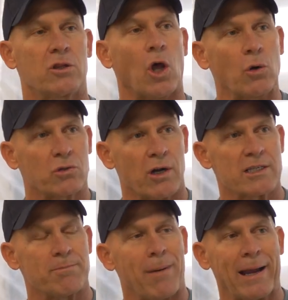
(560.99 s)
don't
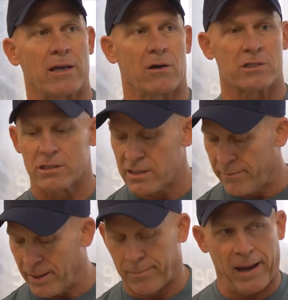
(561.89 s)
trust my nose because I've
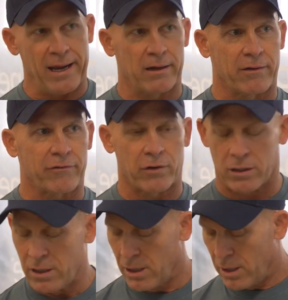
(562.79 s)
been a painter
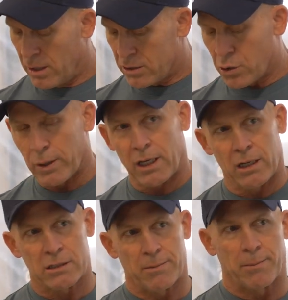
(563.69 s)
for 20
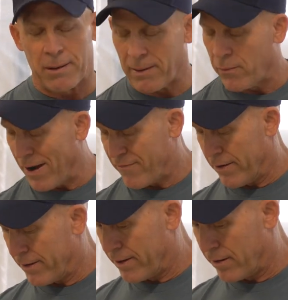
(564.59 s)
years. I'm gonna bring my wife
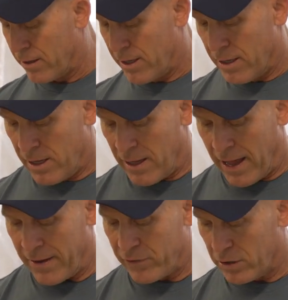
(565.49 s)
out here, have